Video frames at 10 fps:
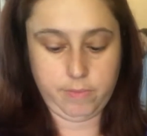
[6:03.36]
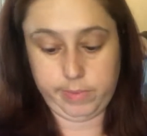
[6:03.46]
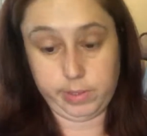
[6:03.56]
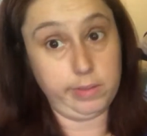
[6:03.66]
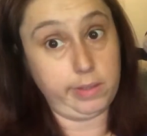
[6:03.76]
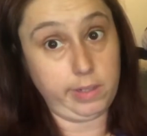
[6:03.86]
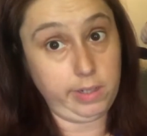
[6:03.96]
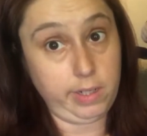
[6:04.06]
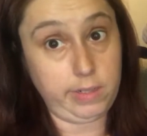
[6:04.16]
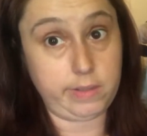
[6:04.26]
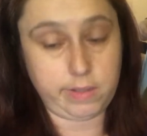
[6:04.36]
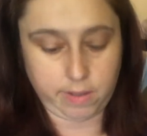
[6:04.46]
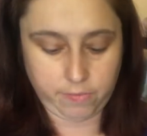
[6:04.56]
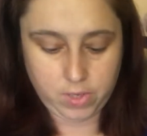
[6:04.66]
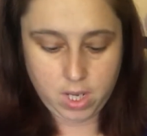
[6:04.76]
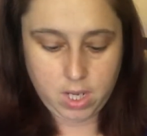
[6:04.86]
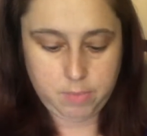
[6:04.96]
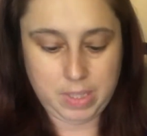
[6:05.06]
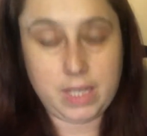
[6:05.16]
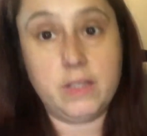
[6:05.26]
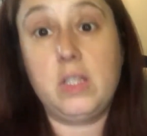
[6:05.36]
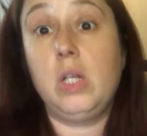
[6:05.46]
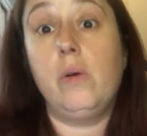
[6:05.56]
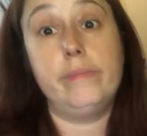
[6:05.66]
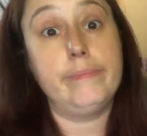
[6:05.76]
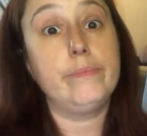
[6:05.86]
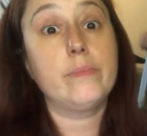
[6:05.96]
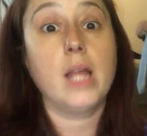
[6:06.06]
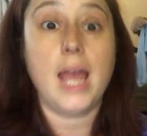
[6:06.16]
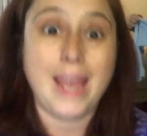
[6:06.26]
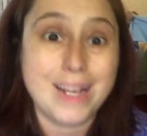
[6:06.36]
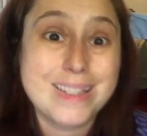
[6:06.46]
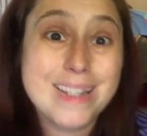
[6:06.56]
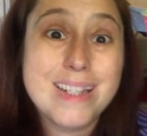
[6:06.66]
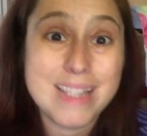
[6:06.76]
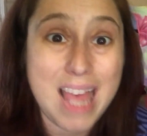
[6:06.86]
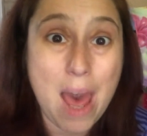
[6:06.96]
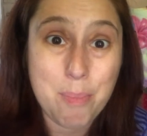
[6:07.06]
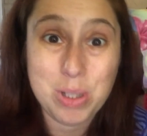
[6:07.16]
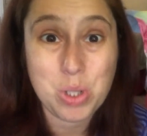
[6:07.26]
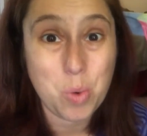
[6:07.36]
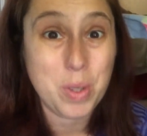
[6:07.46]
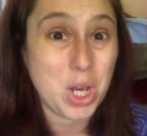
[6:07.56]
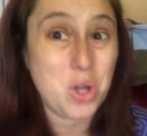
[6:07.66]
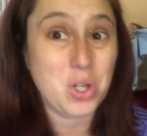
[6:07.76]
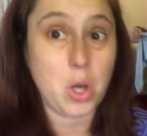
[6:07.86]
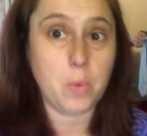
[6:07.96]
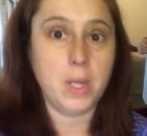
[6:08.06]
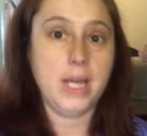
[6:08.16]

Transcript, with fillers: when you're looking at night stuff, because, you know, accidents happen, don't we all know?